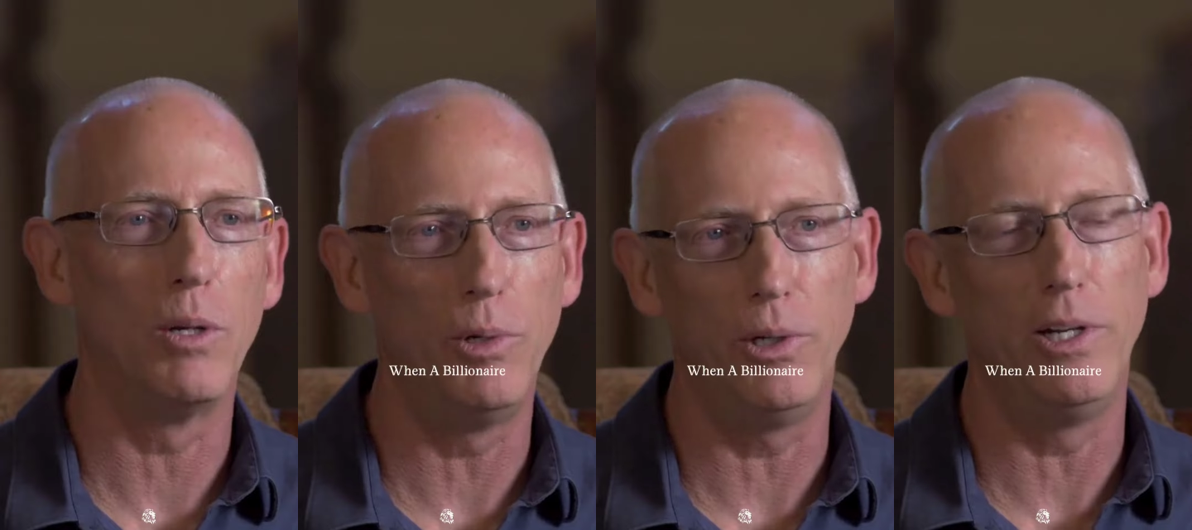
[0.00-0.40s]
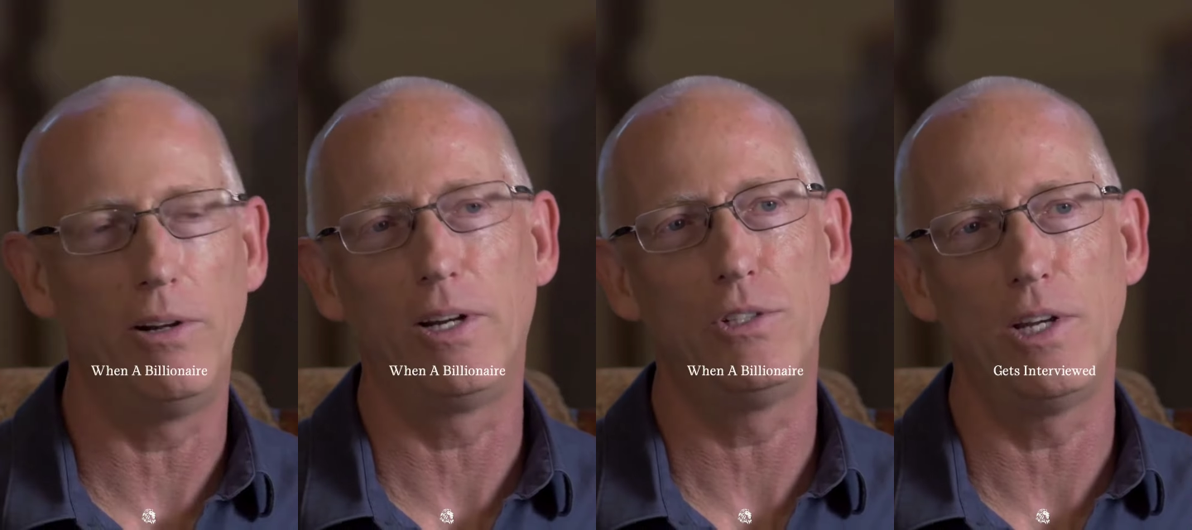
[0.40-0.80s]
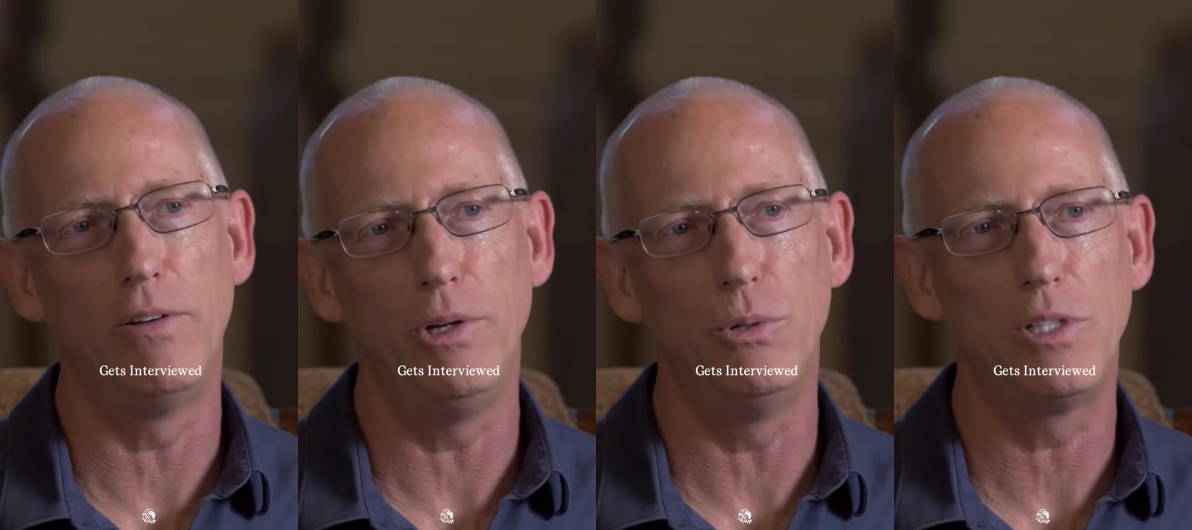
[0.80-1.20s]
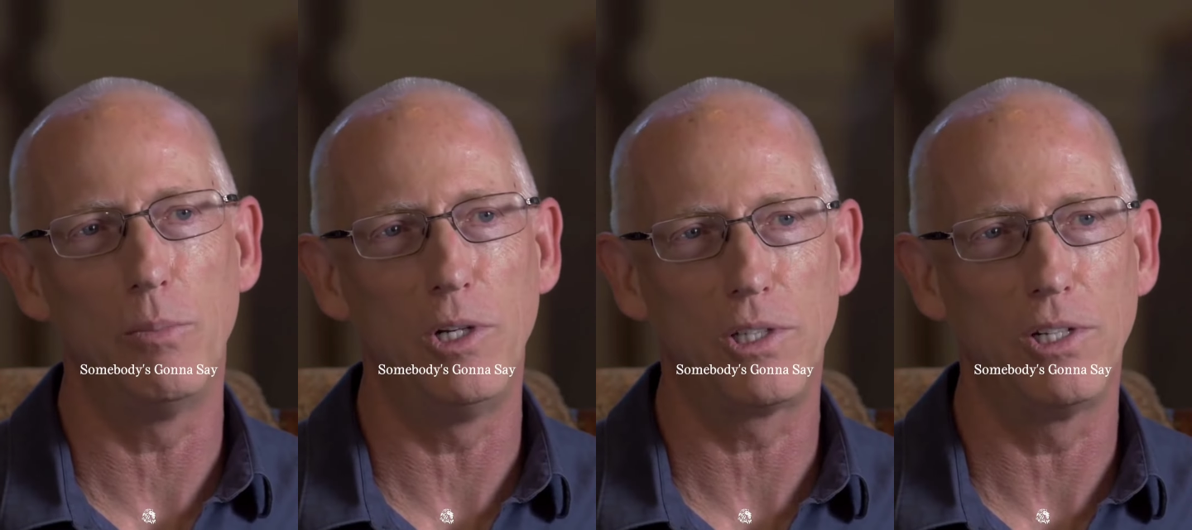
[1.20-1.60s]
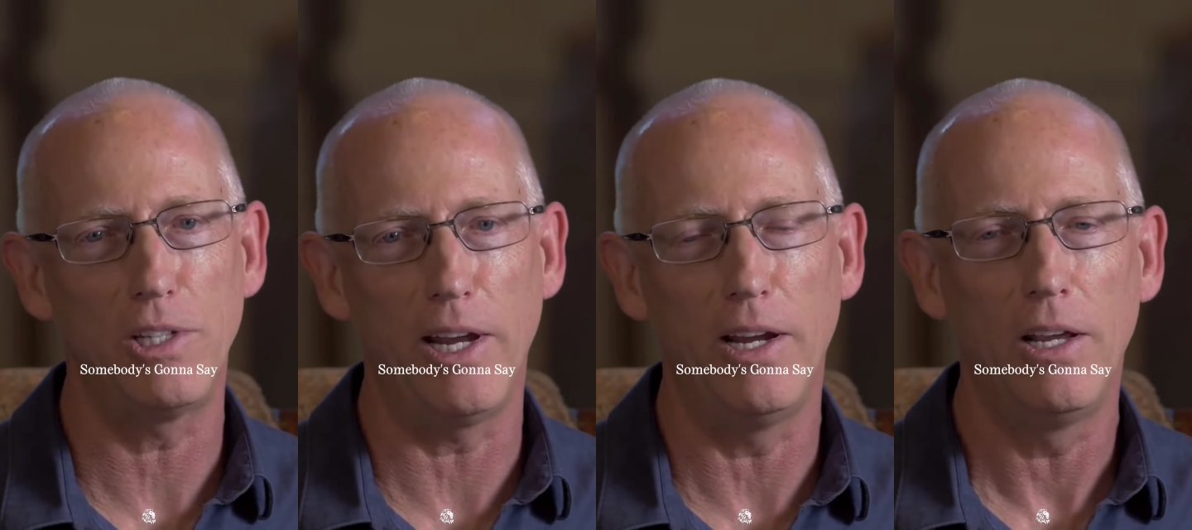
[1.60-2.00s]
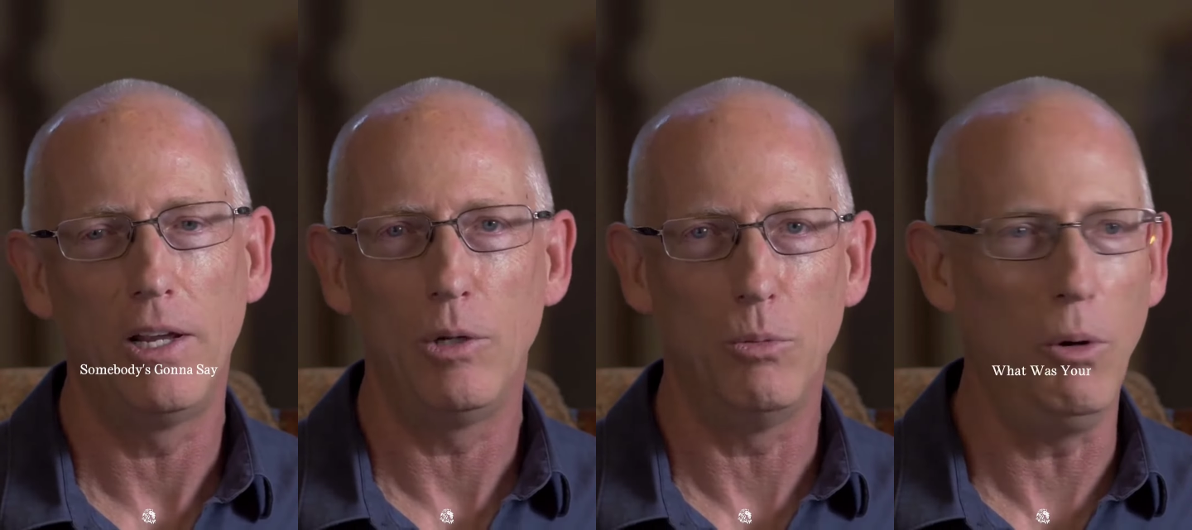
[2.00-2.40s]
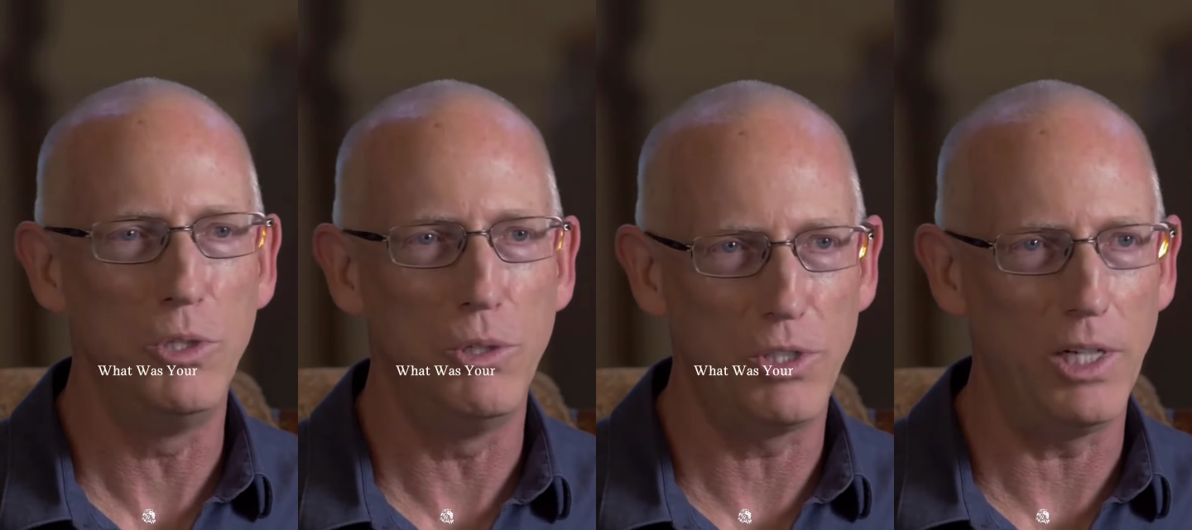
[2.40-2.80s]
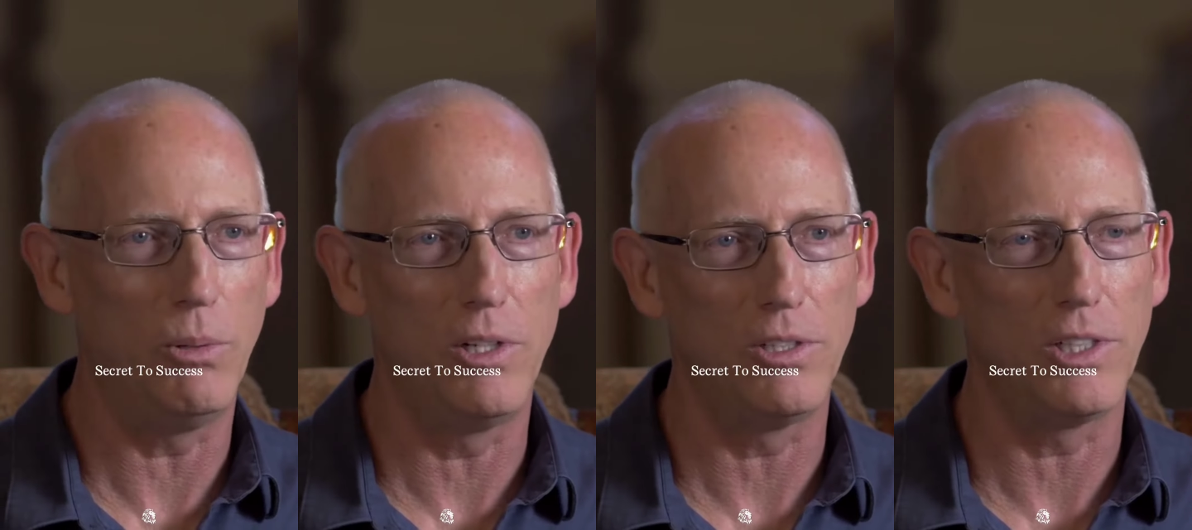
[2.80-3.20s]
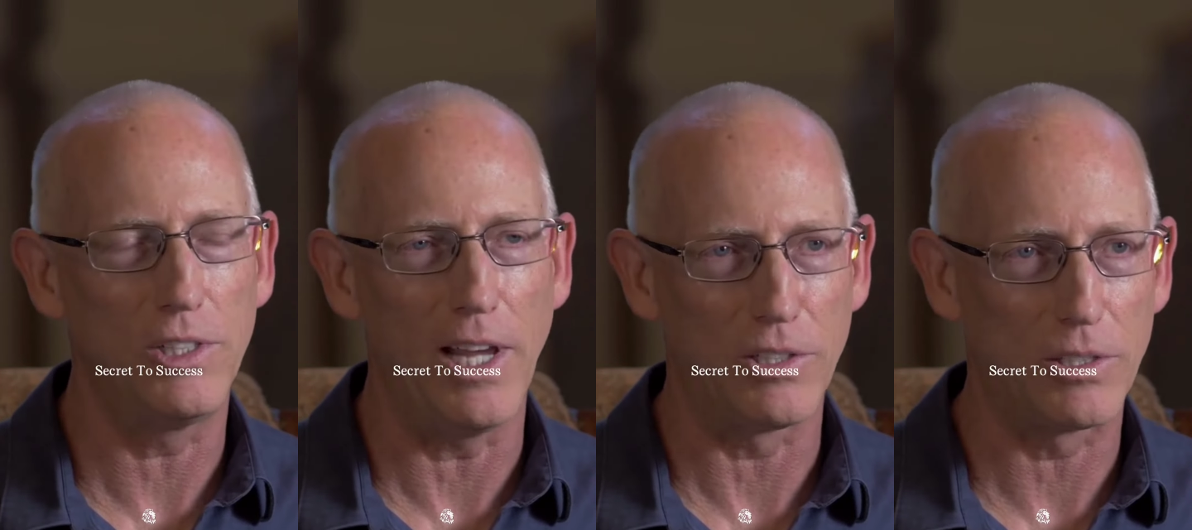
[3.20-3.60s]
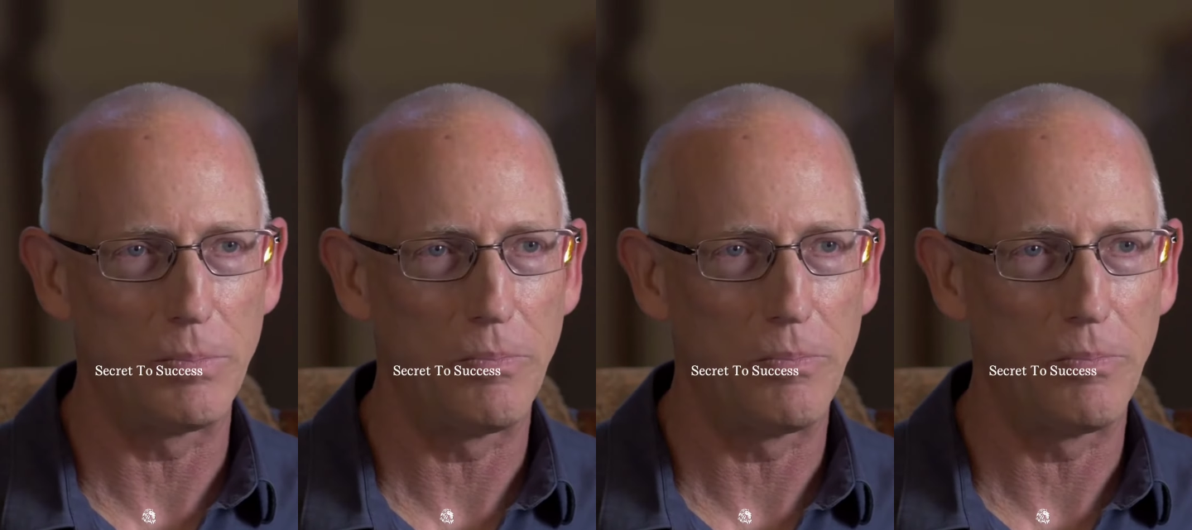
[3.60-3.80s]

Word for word: when a billionaire gets interviewed, somebody's going to say, What was your secret to success?